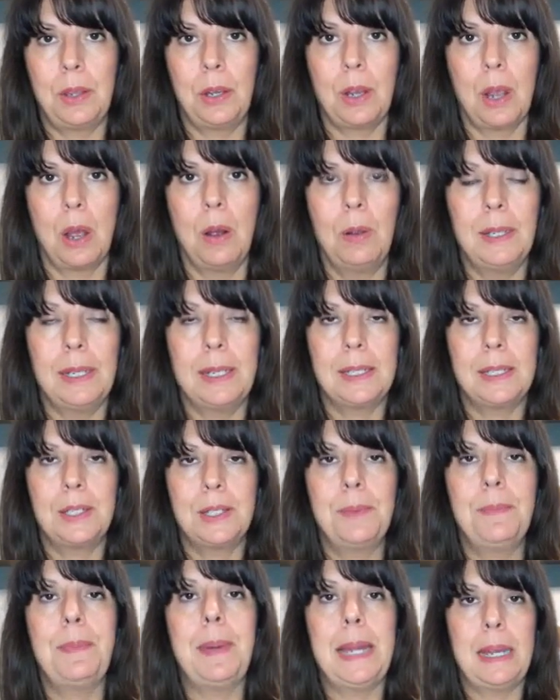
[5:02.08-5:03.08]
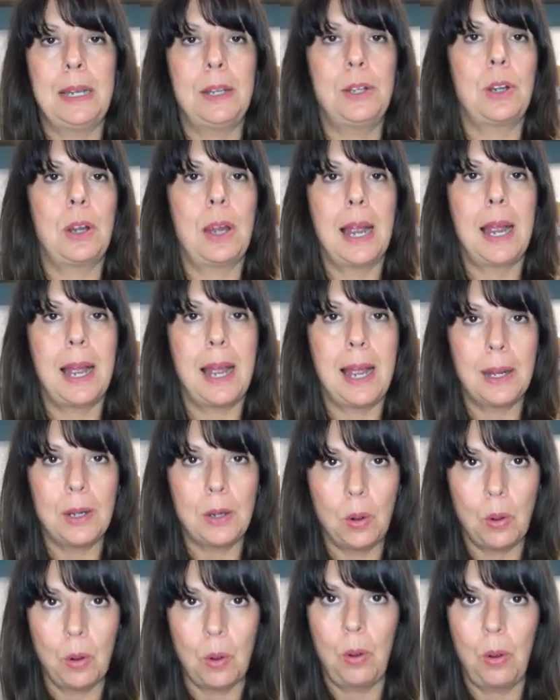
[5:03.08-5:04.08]
the goal is to be in your heart
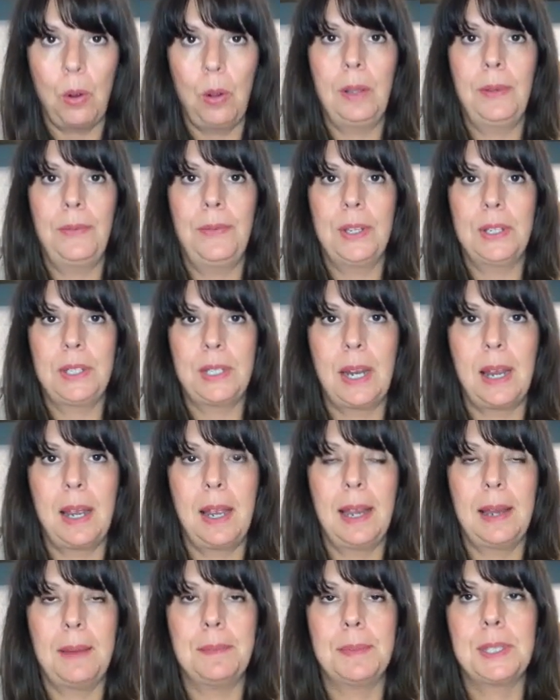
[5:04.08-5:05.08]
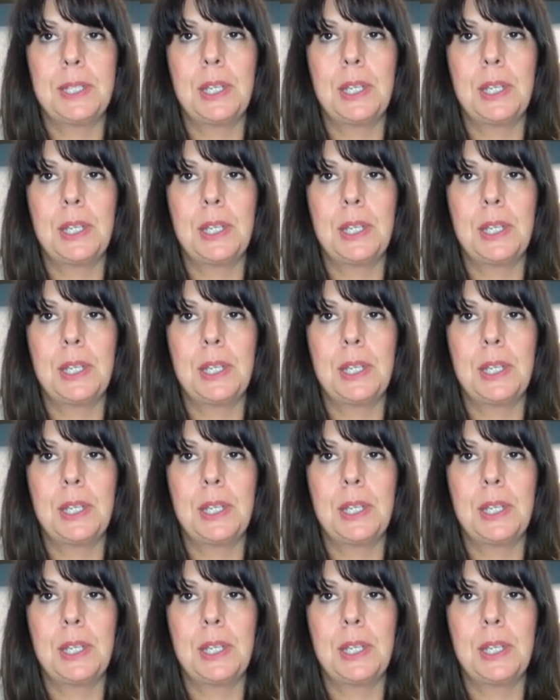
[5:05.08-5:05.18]
all of the time.